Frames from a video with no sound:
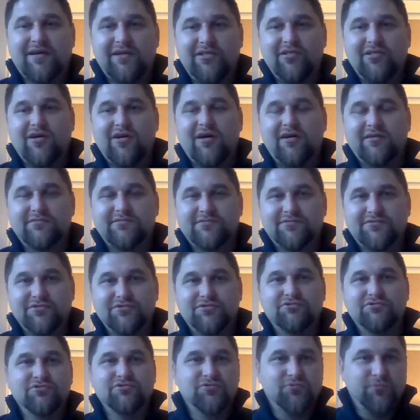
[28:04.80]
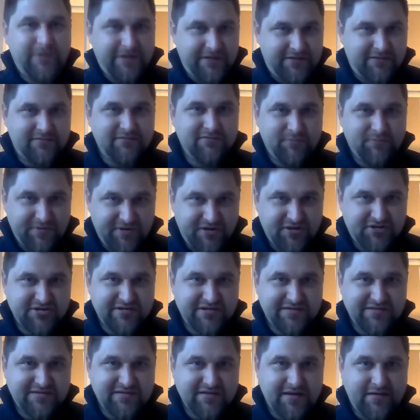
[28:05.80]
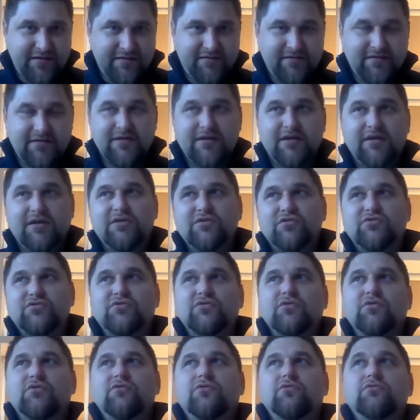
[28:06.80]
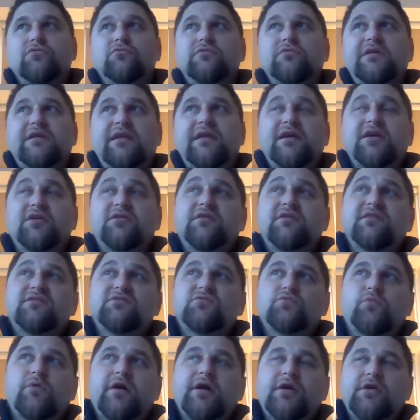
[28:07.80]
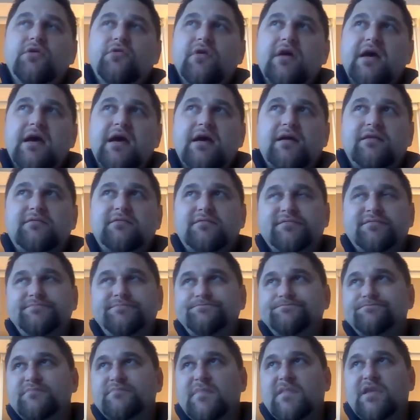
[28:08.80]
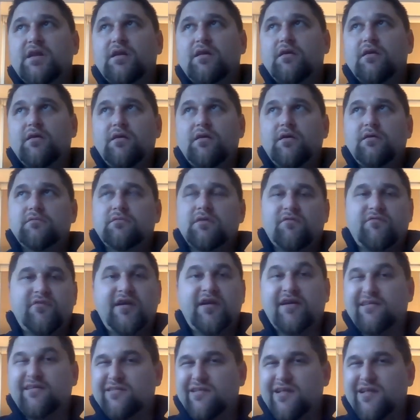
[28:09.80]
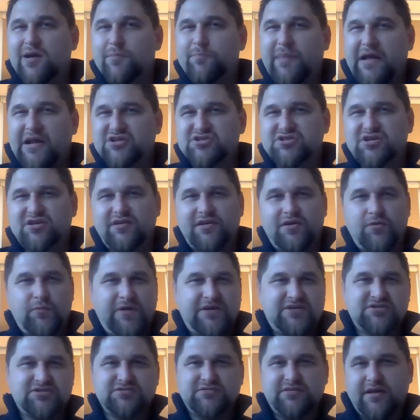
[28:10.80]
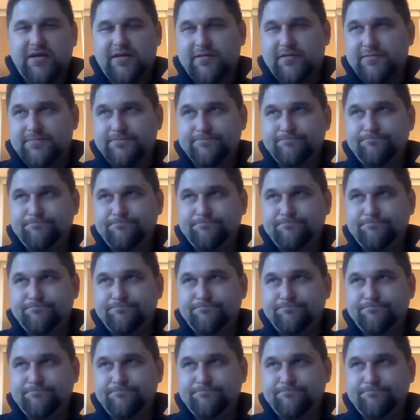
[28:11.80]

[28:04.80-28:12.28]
a lot to do with the genocide. So in areas where you had a very clear picture in which like